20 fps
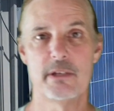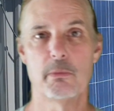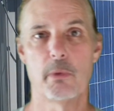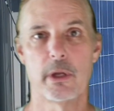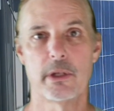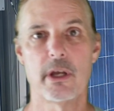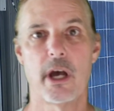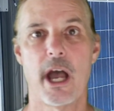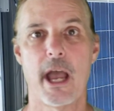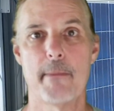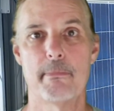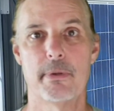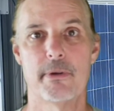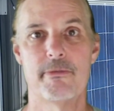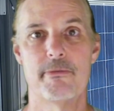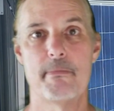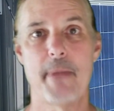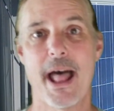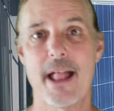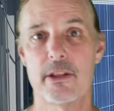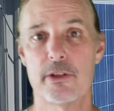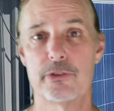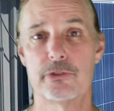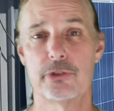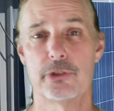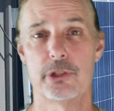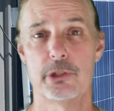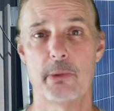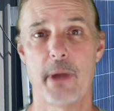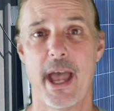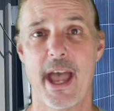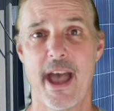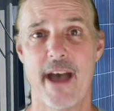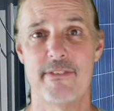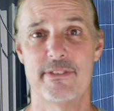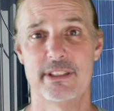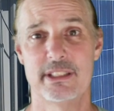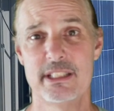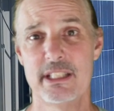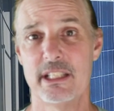what type of balancer you
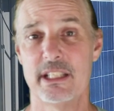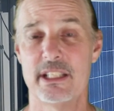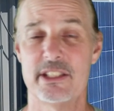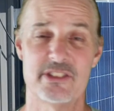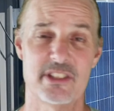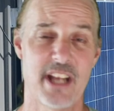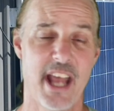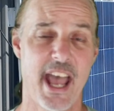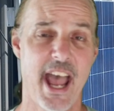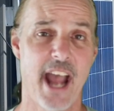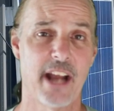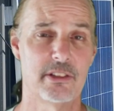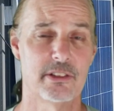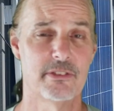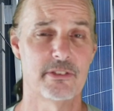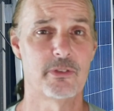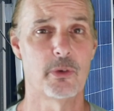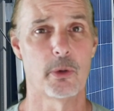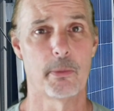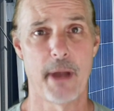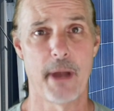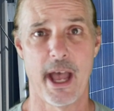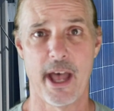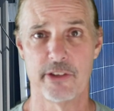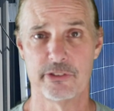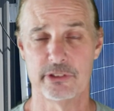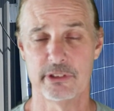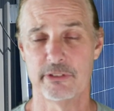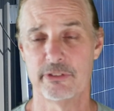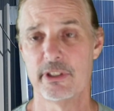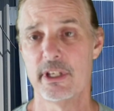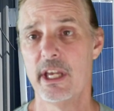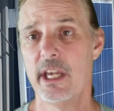have in it. Is it active or passive?